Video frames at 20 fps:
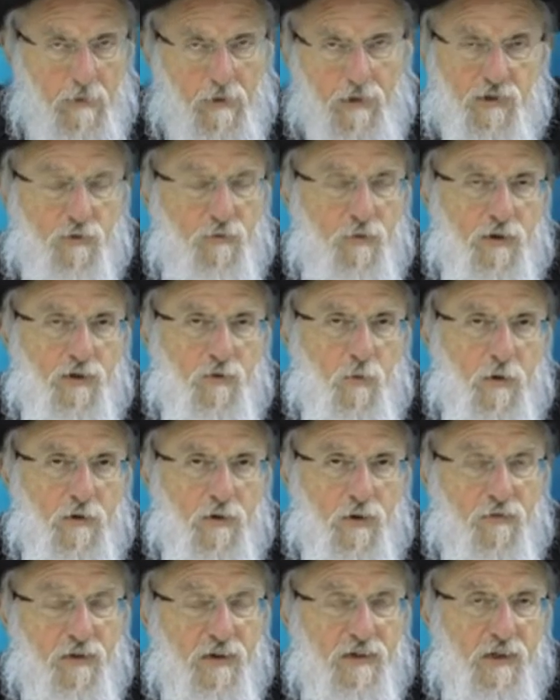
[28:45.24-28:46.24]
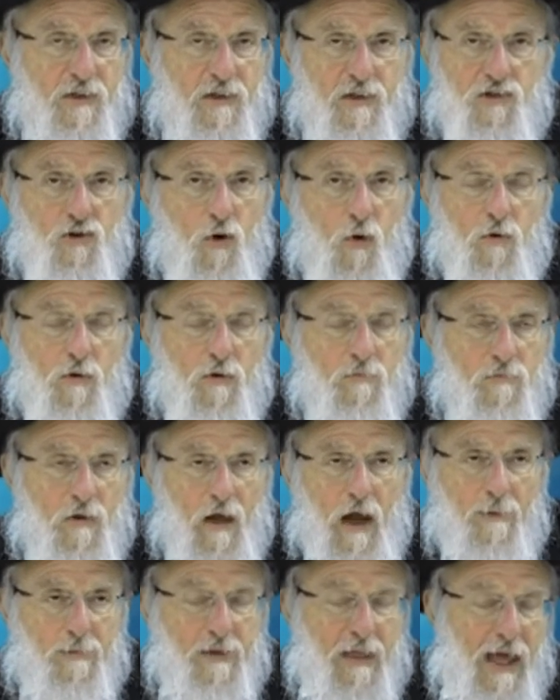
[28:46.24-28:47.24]
He's the first one to visit. There's no
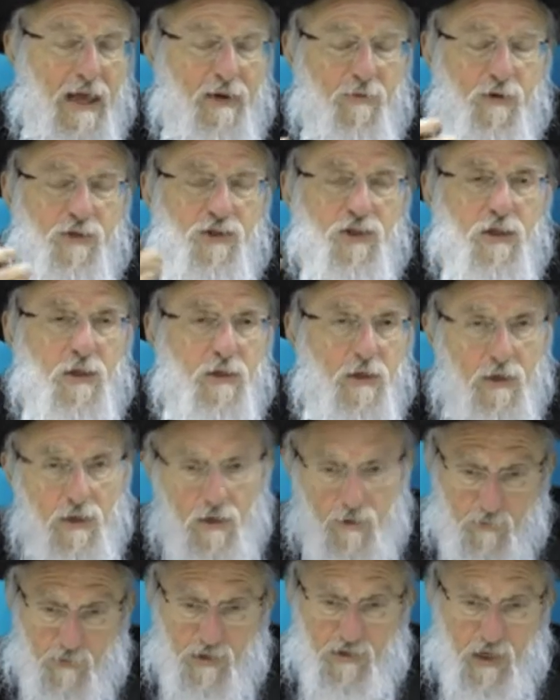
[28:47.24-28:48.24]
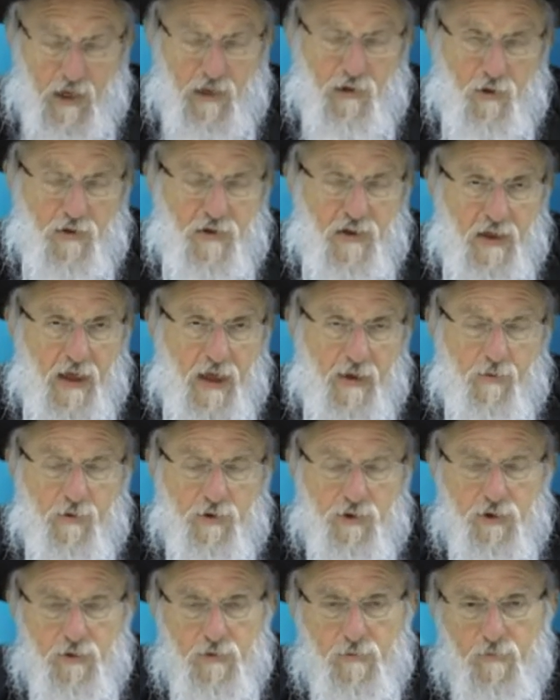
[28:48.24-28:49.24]
common language. He's got to learn the
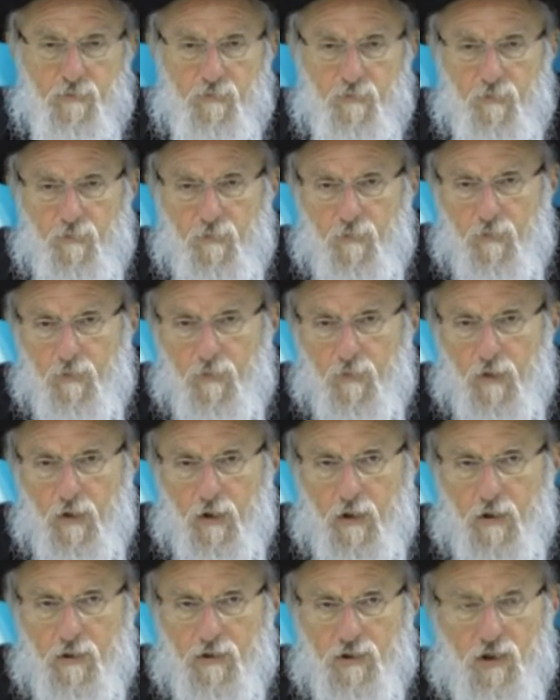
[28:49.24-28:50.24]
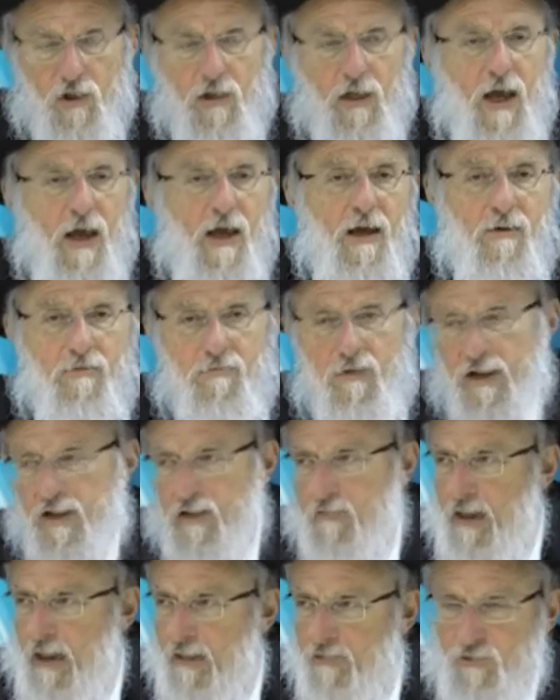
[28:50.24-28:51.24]
language. So they are running
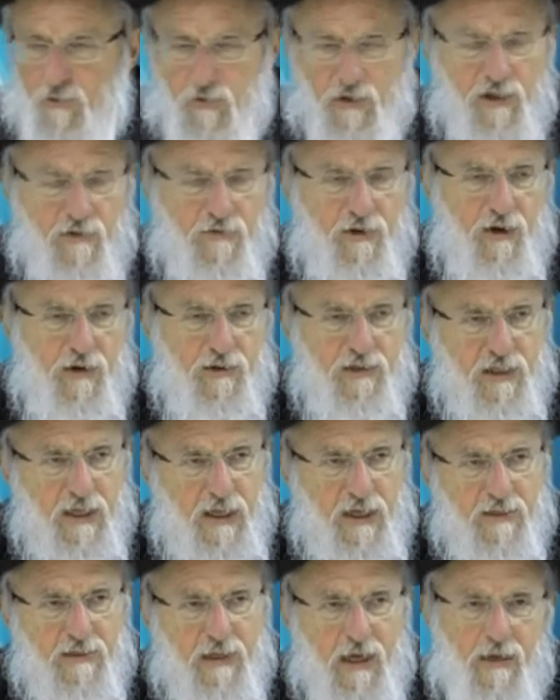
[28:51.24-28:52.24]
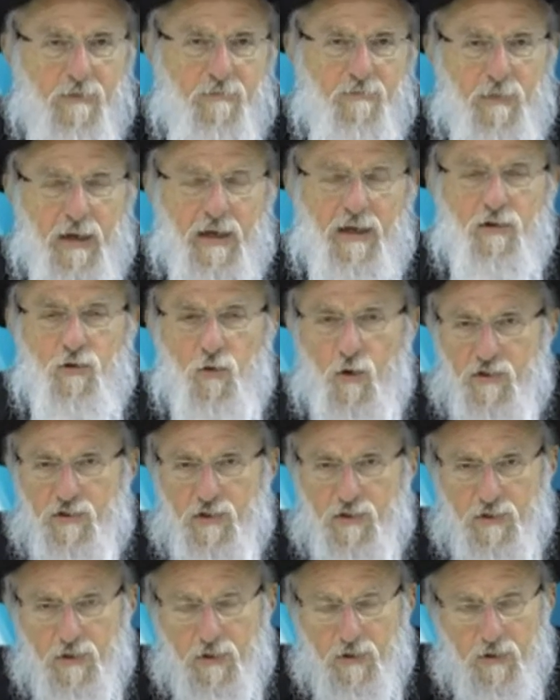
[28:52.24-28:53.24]
around doing their various things and making
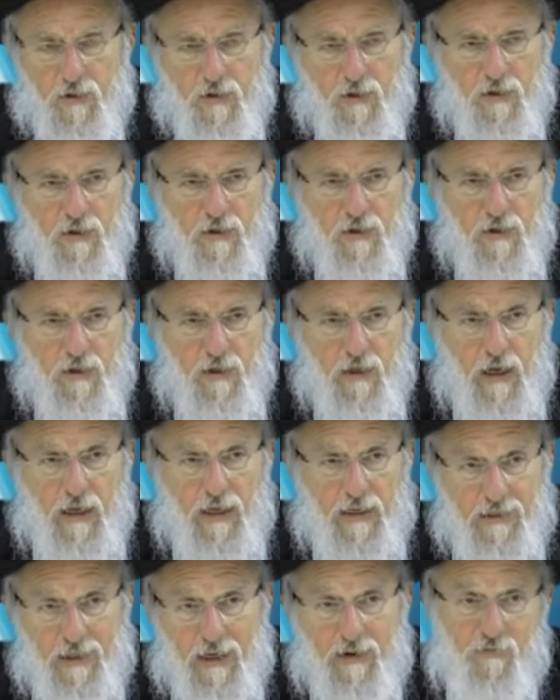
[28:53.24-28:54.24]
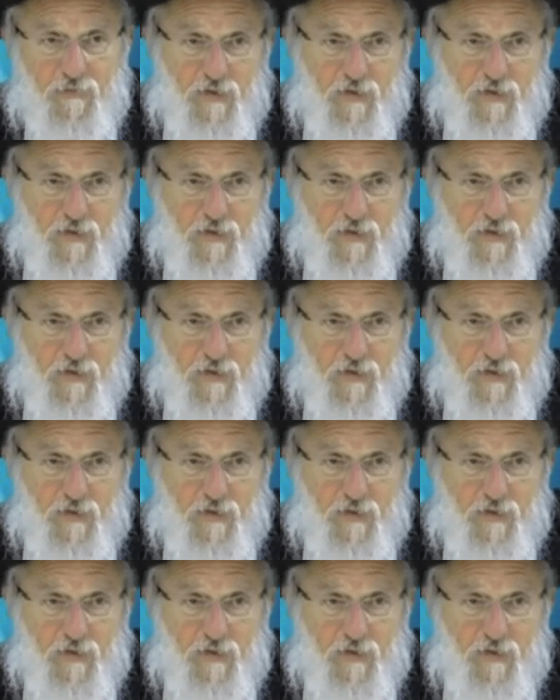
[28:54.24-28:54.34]
noises. And he's got to